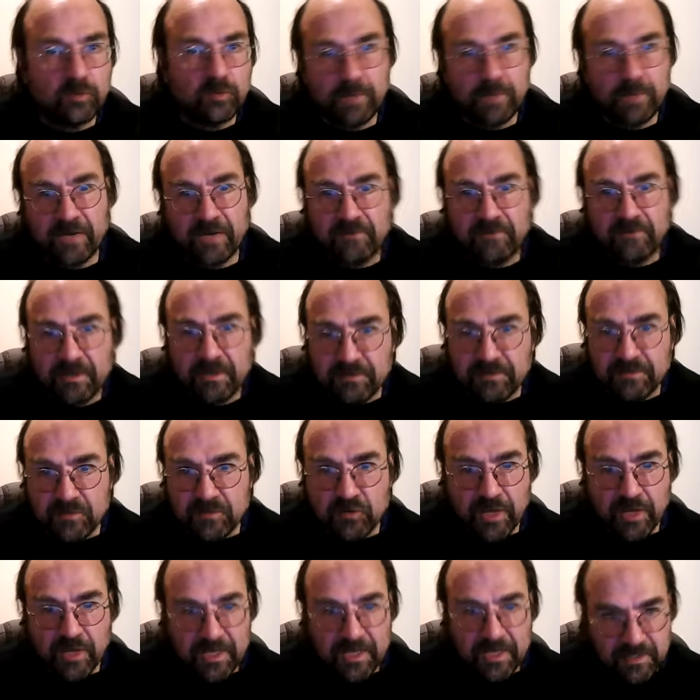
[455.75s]
background and
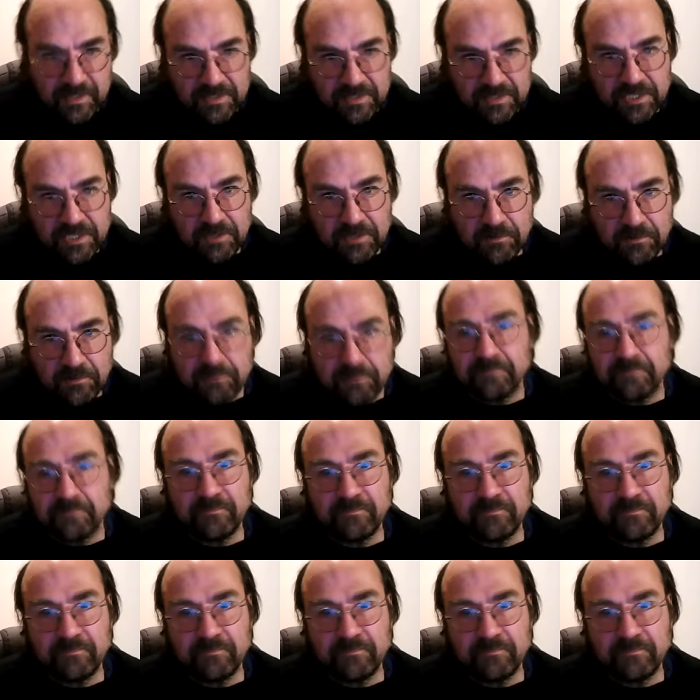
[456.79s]
training and so on,